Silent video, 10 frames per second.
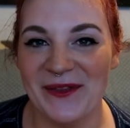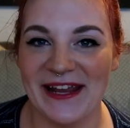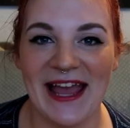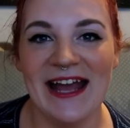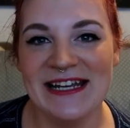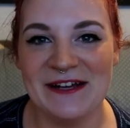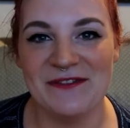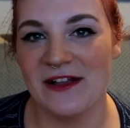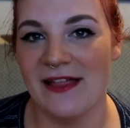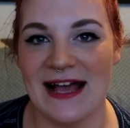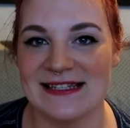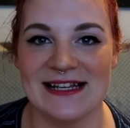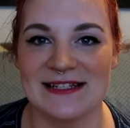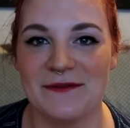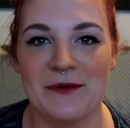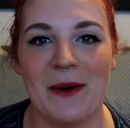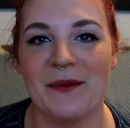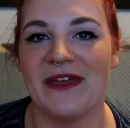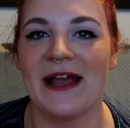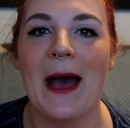Like any of the classics, if you went
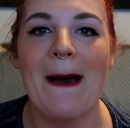with like